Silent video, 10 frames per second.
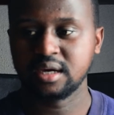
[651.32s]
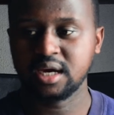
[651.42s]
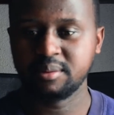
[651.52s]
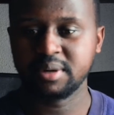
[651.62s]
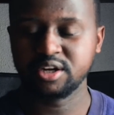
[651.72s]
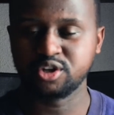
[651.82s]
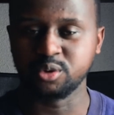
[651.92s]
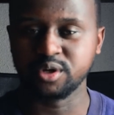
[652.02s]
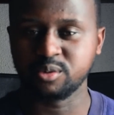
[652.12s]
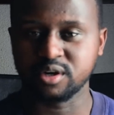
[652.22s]
am I
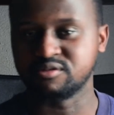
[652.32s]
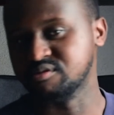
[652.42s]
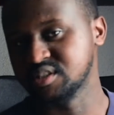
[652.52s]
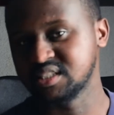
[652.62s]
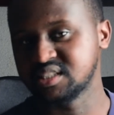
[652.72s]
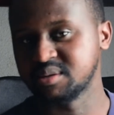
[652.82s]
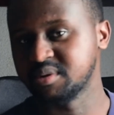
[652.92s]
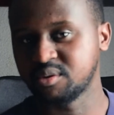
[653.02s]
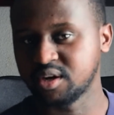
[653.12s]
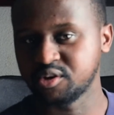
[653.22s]
doing what Vusi
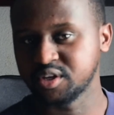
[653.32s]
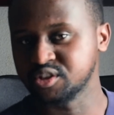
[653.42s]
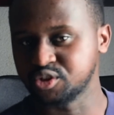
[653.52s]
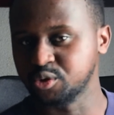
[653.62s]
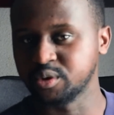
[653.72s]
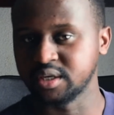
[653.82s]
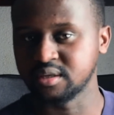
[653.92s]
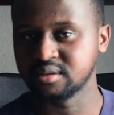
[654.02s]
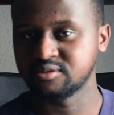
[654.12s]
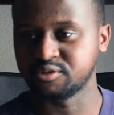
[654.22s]
Tembekwayo is
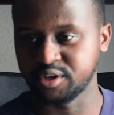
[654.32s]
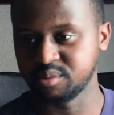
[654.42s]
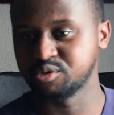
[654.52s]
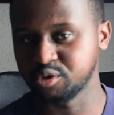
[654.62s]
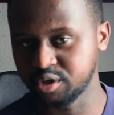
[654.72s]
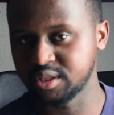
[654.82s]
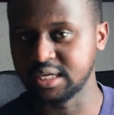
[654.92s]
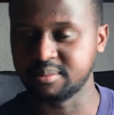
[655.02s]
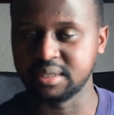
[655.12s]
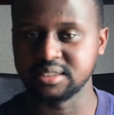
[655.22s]
doing for him to earn
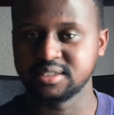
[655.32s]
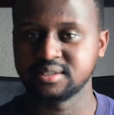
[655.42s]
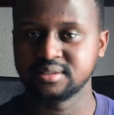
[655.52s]
that much?